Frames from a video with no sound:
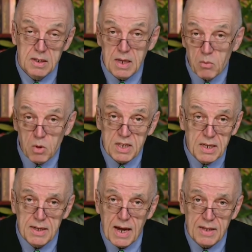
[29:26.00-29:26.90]
Yet what
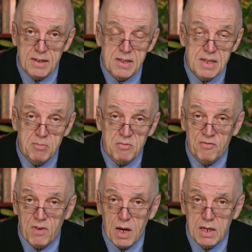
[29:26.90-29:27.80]
he'd had seemed
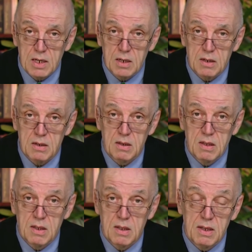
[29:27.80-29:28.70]
fine.
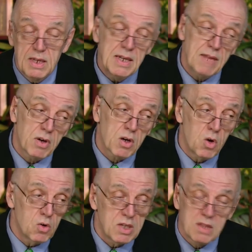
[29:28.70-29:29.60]
He never
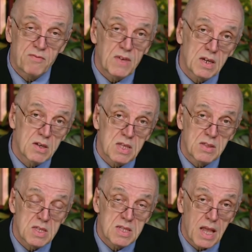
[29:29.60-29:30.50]
caught his fingers
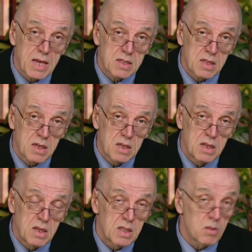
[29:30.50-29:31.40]
in the slicer
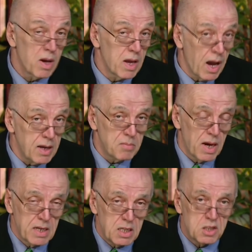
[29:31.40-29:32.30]
the way I'd
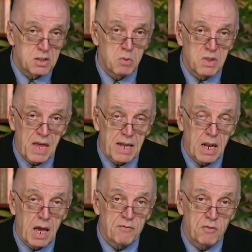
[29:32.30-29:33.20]
managed with that
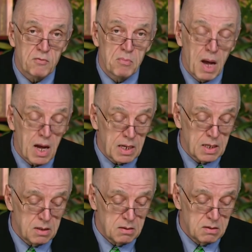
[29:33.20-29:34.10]
life of mine.